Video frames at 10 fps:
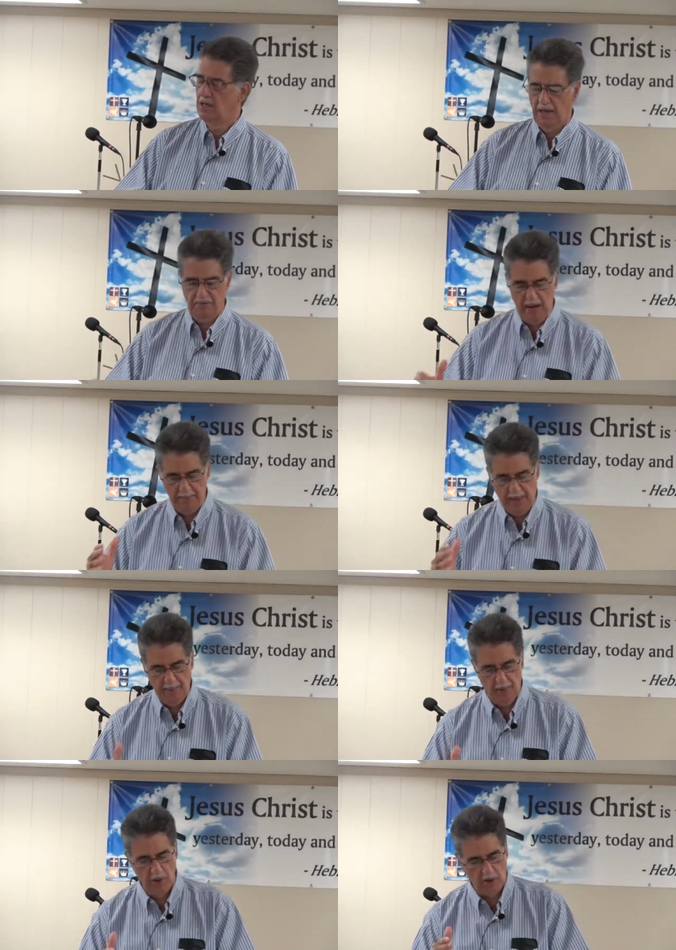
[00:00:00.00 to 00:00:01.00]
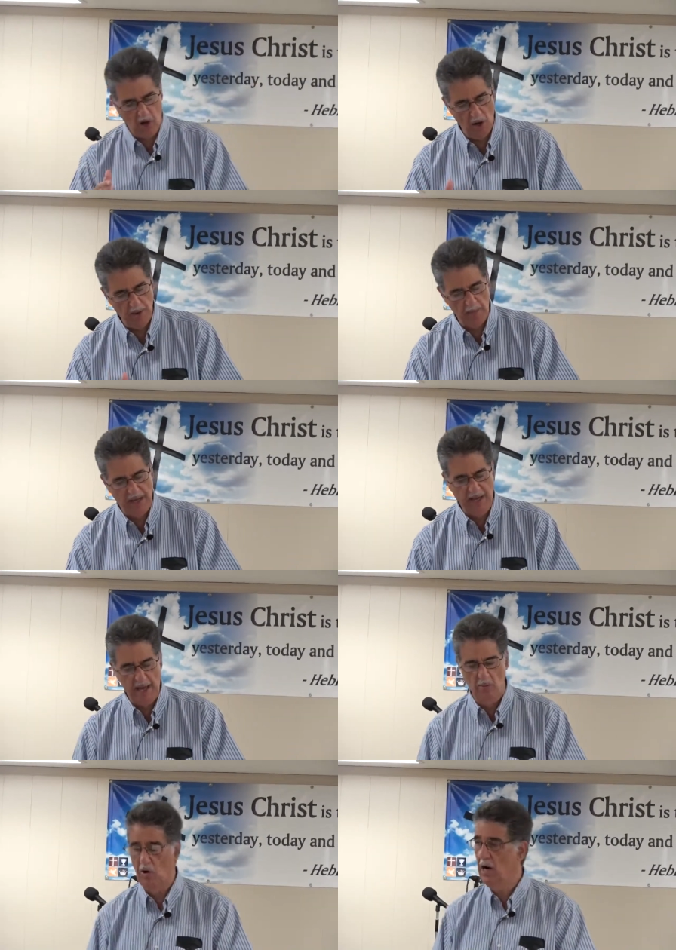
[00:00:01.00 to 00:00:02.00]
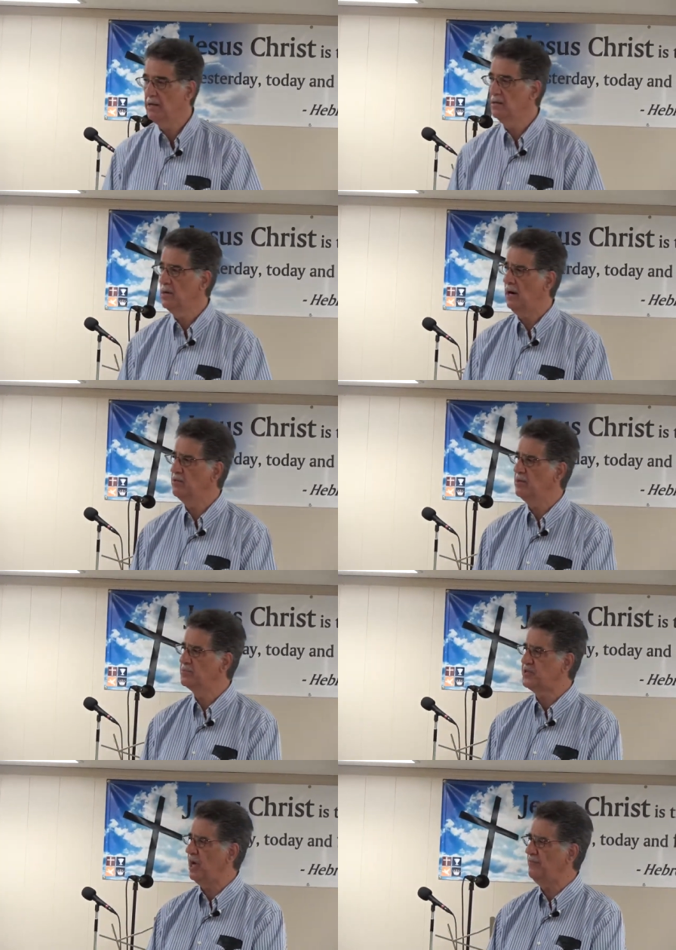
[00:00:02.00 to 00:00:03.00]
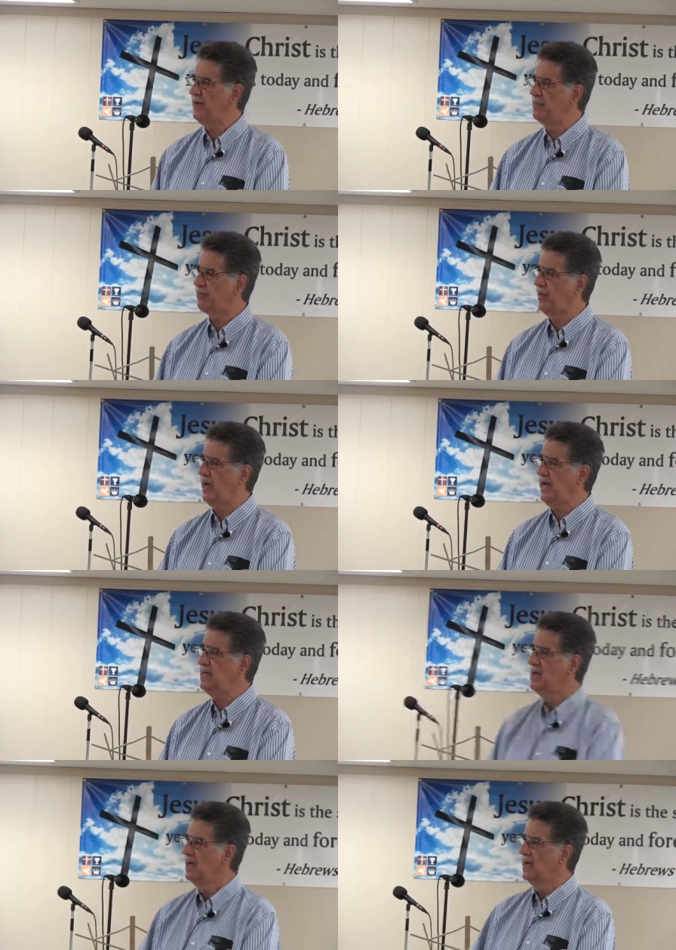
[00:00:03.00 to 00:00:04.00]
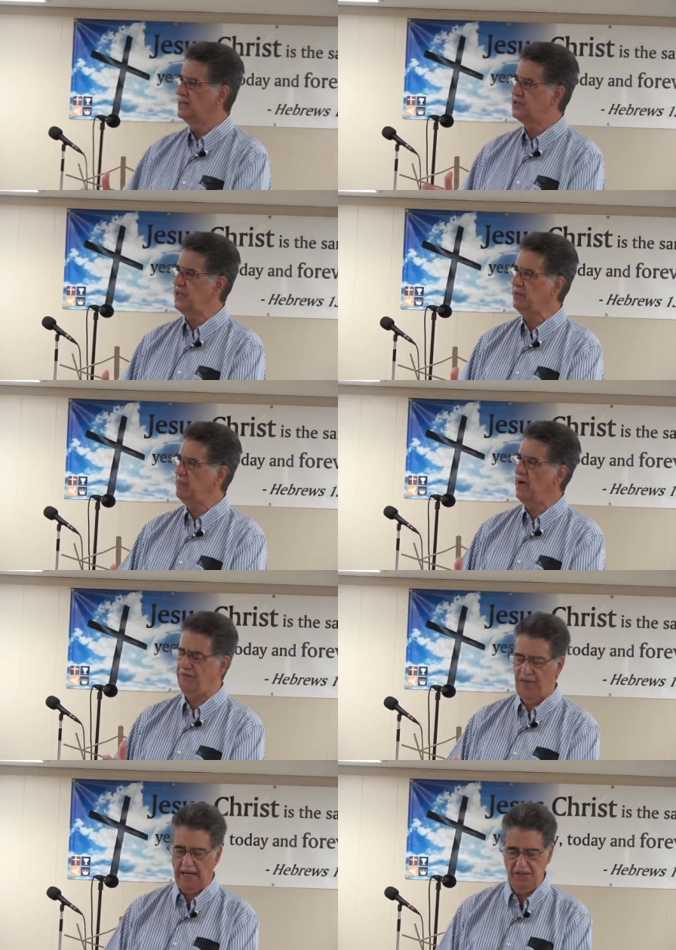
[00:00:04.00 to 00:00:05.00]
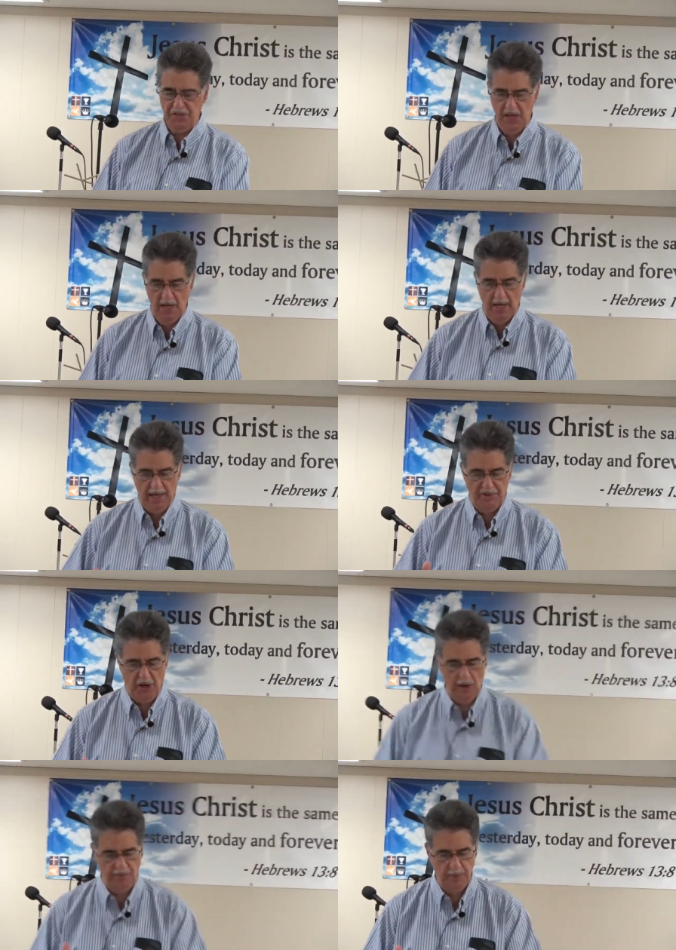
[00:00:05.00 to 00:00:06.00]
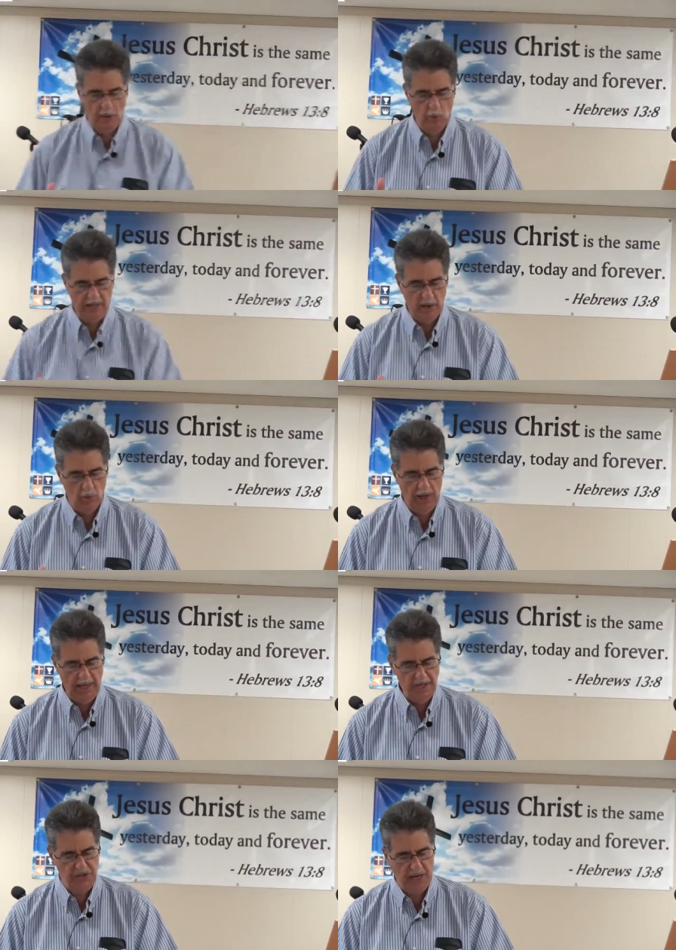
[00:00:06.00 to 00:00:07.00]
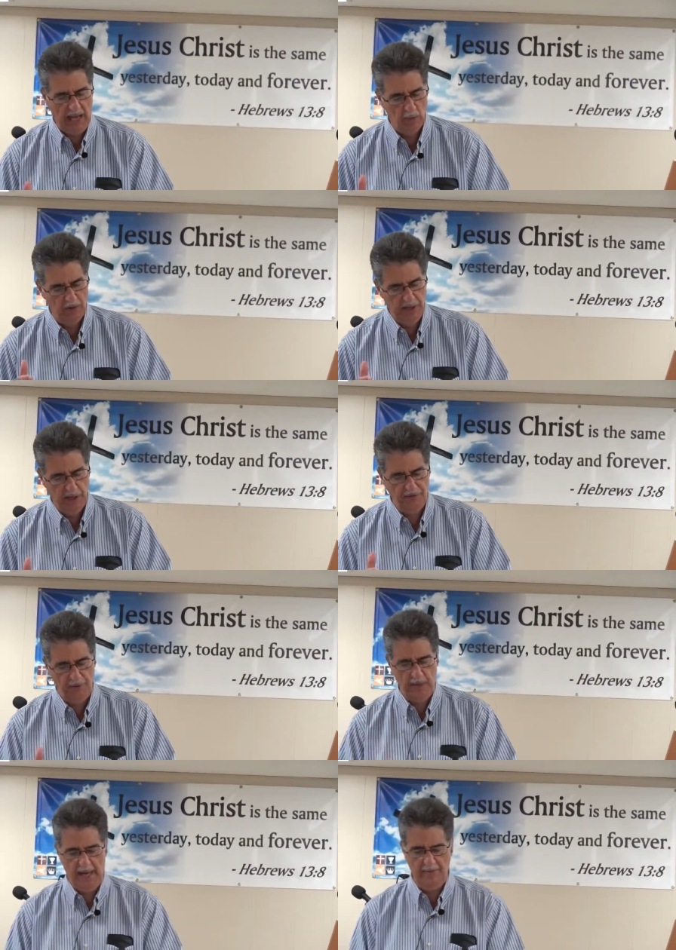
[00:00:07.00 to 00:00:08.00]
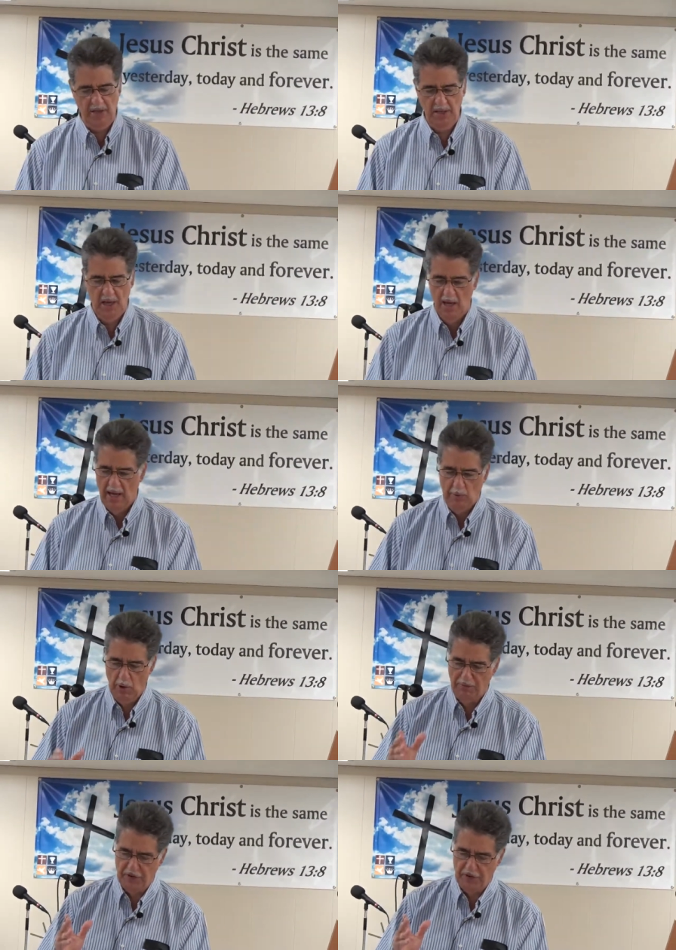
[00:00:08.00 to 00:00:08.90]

If my people who are called by my name will humble themselves and pray and seek my face and turn from their wicked ways, then I will hear from heaven and will